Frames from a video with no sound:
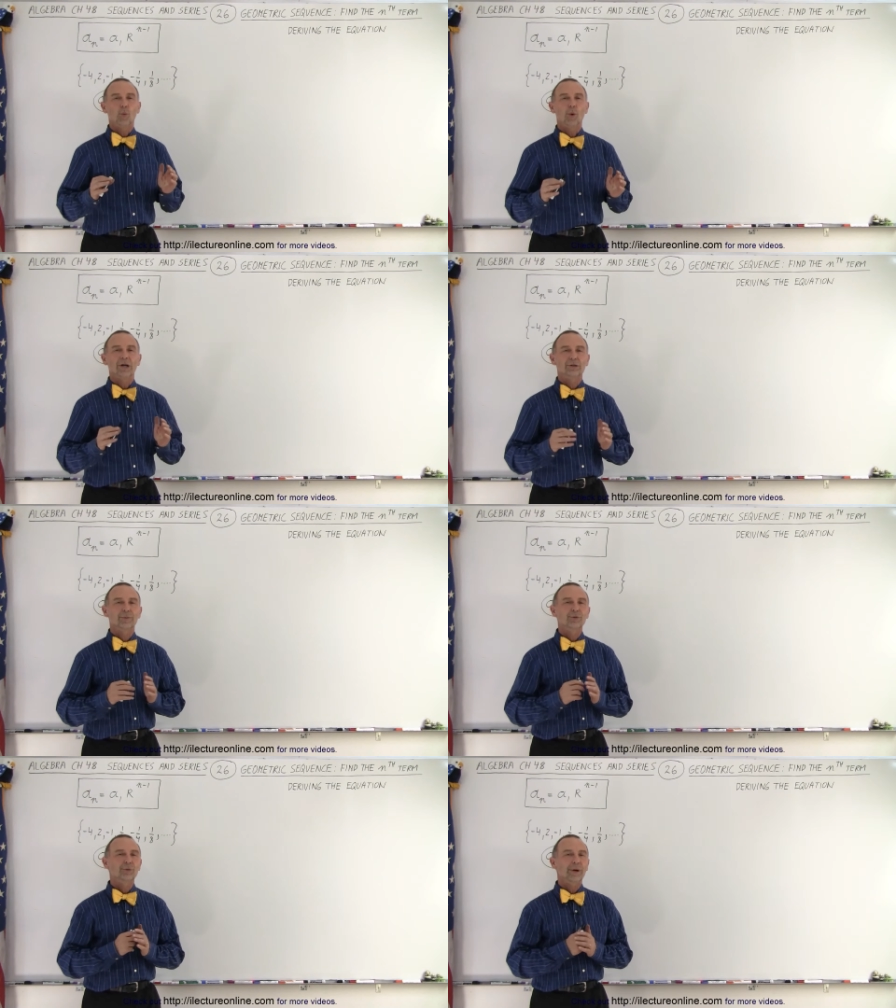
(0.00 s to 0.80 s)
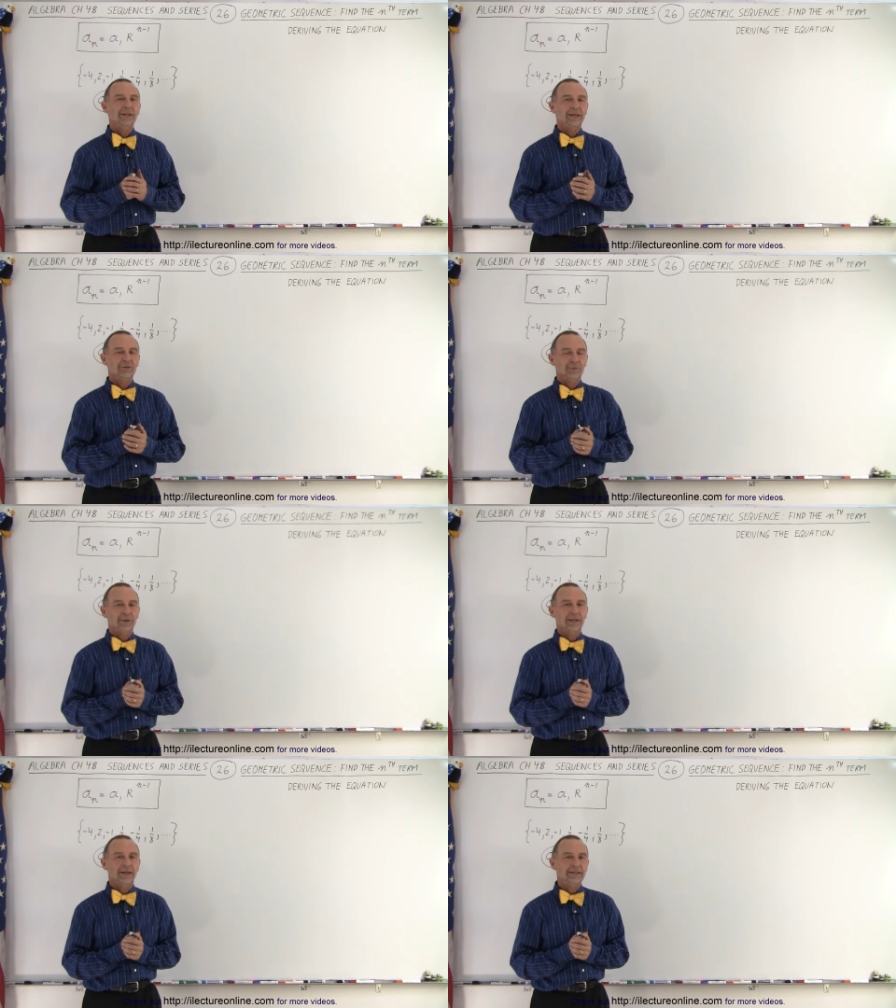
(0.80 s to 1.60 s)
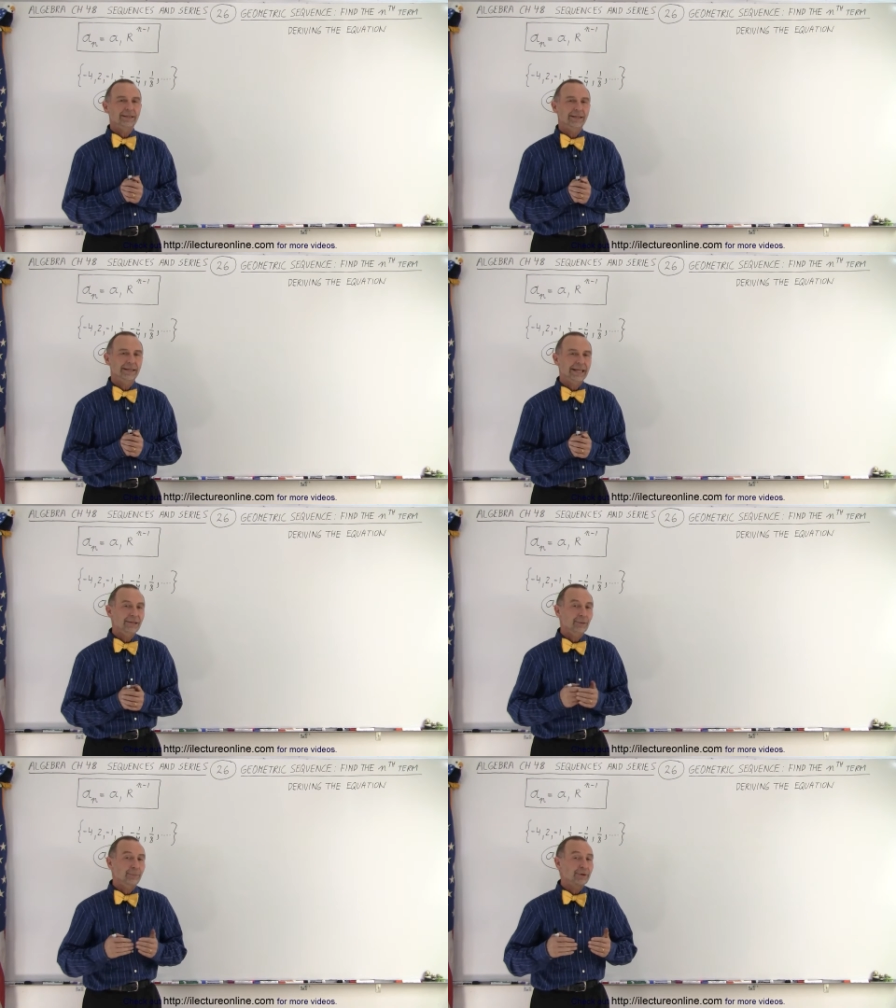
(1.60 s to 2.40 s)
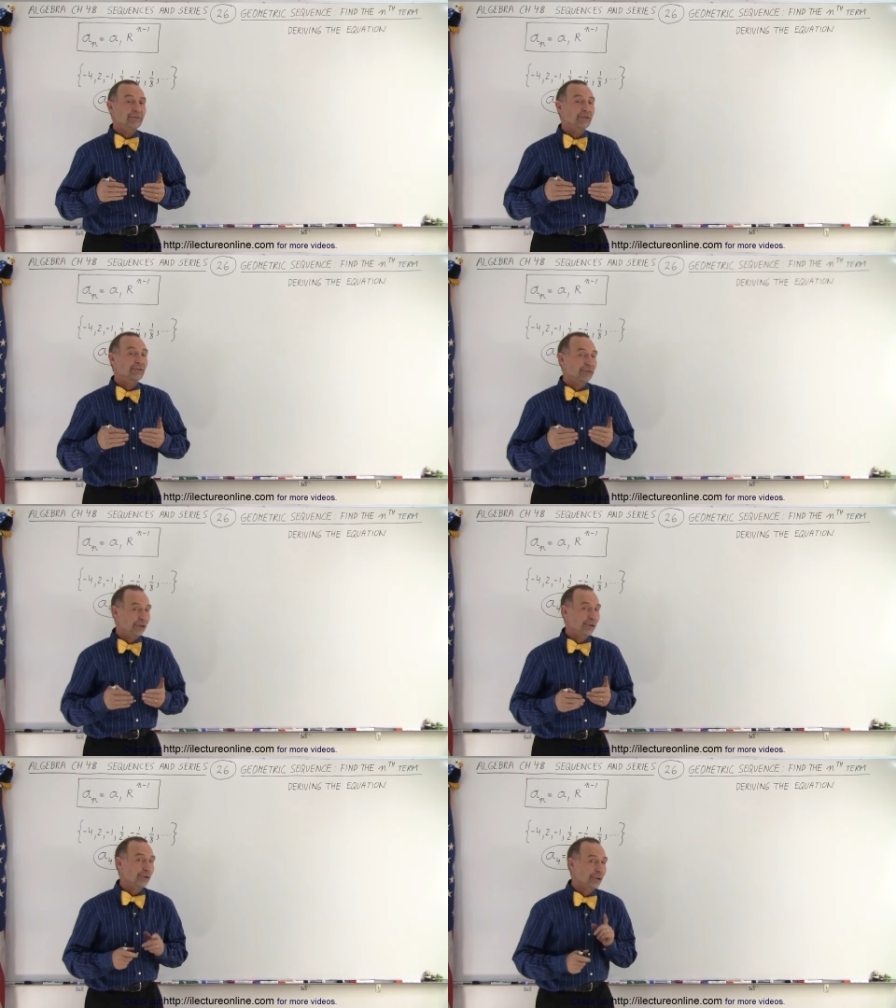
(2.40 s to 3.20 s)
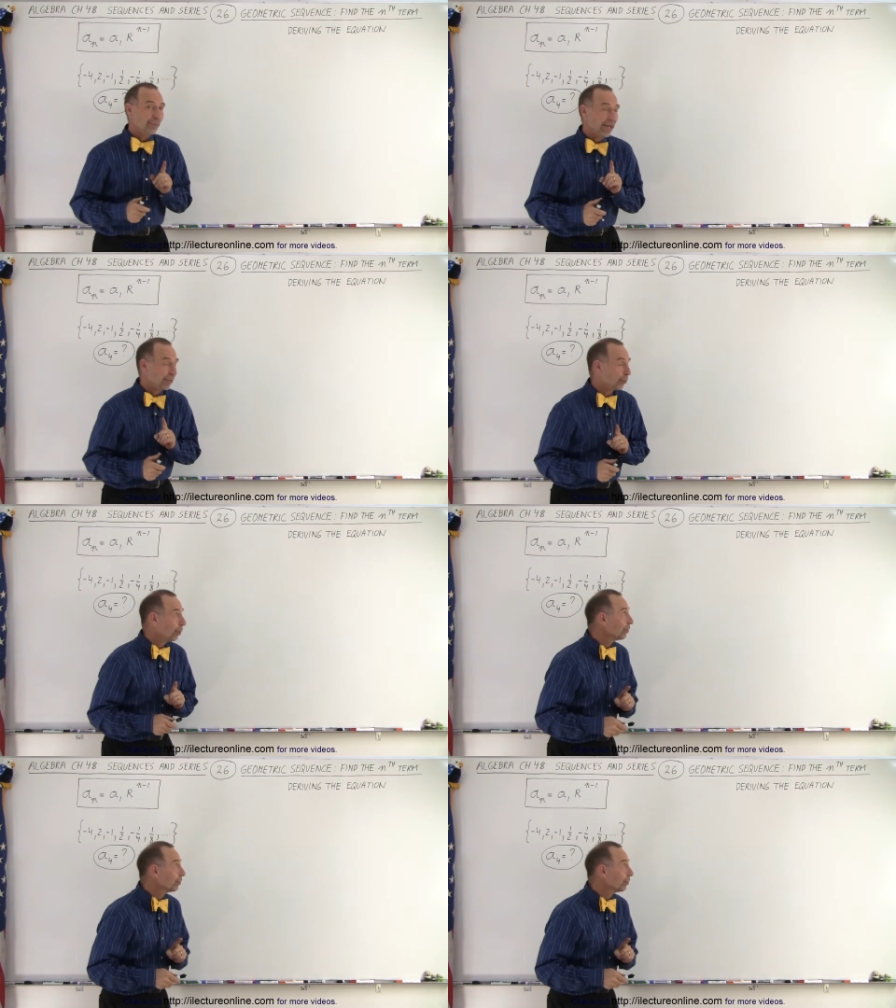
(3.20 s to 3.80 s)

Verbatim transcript: Welcome to ilectureonline. In the previous video you may have